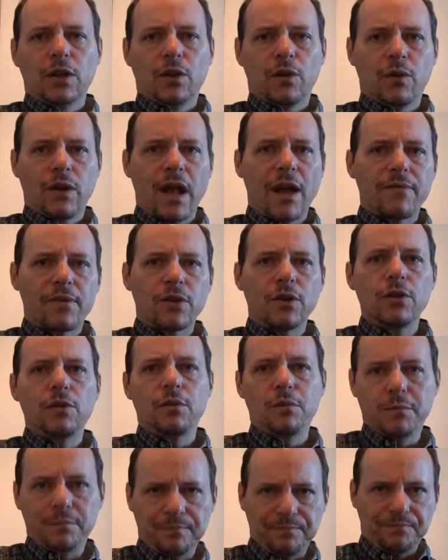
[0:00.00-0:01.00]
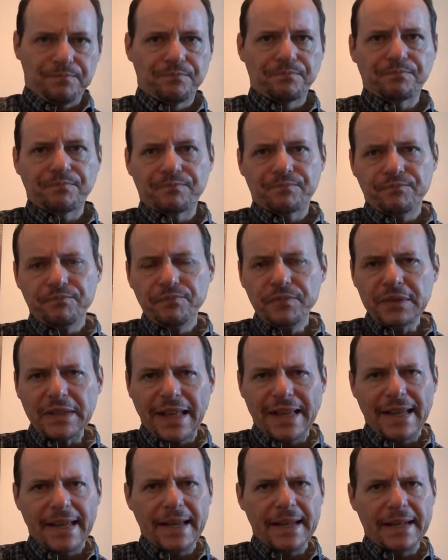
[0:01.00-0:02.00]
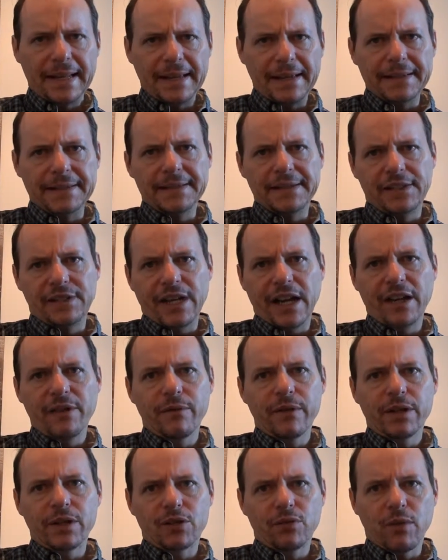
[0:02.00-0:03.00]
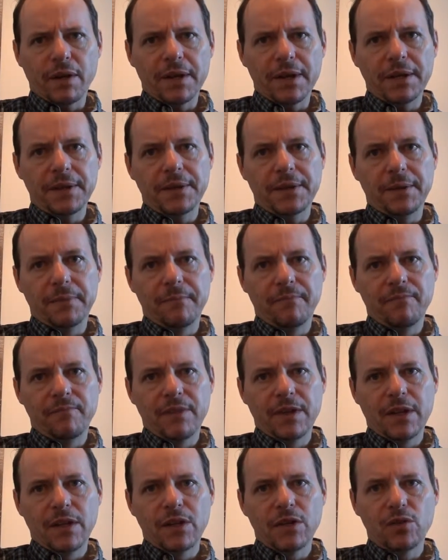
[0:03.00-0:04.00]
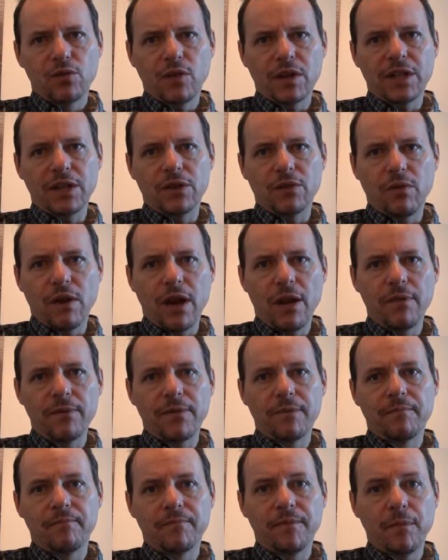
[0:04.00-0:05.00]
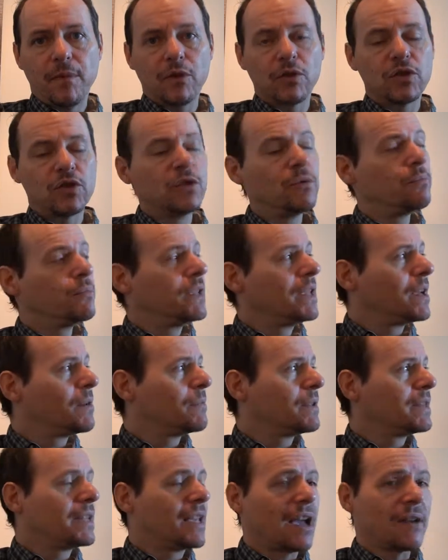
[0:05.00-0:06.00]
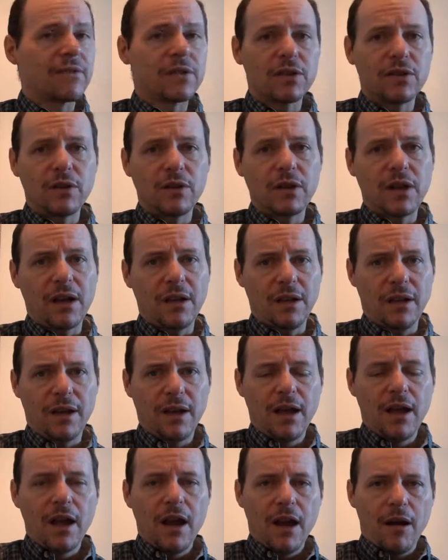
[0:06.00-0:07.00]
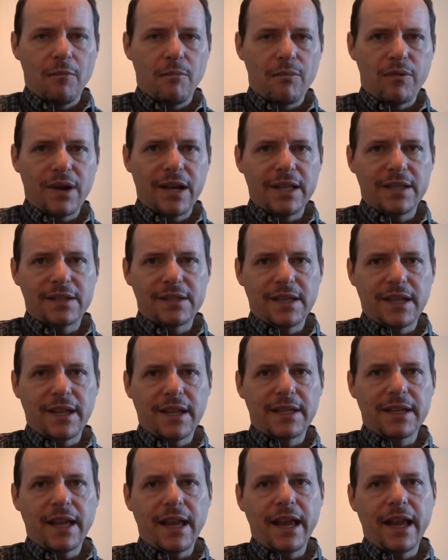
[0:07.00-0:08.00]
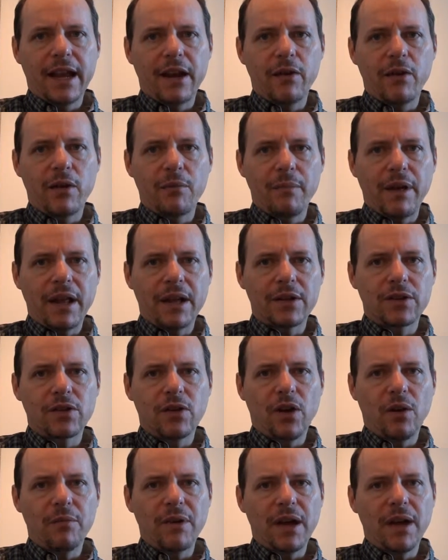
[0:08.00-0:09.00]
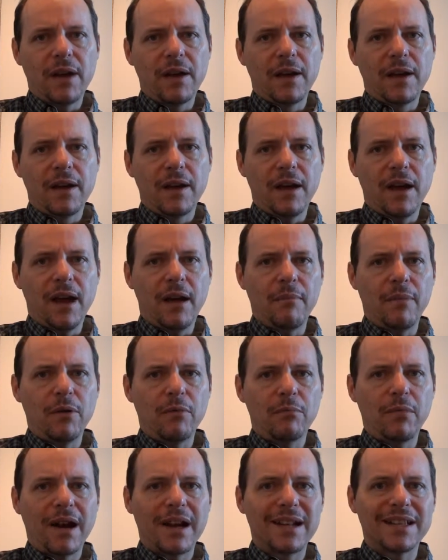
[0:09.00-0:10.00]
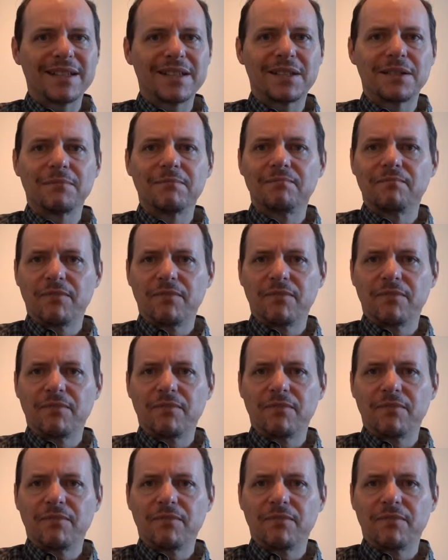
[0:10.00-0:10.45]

Good afternoon. It is January the 20th, 2012, about 2 p.m. in the afternoon. A bright sunny day here in Manitoba, about minus